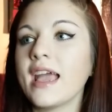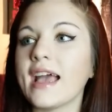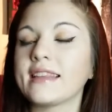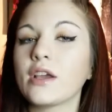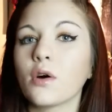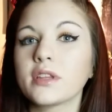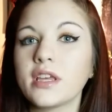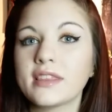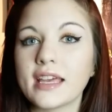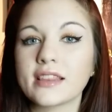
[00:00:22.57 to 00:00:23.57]
And the only
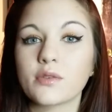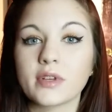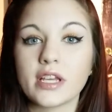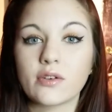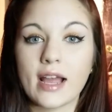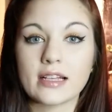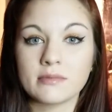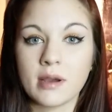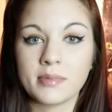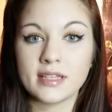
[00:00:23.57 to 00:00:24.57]
thing that really cracks
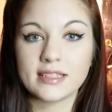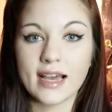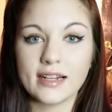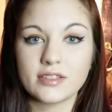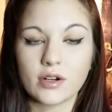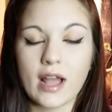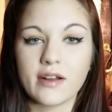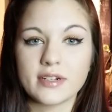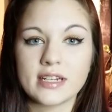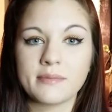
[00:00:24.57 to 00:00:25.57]
me up in these edits are
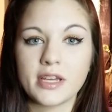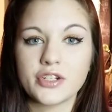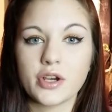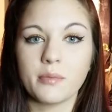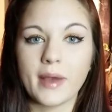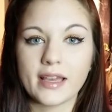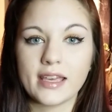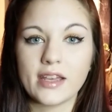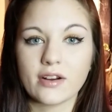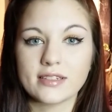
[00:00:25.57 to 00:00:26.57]
every time they show
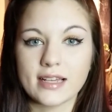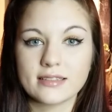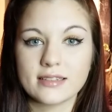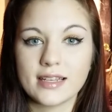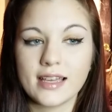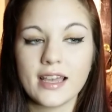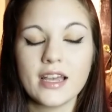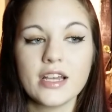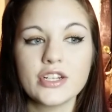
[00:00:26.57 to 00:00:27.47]
Becky or Destiny,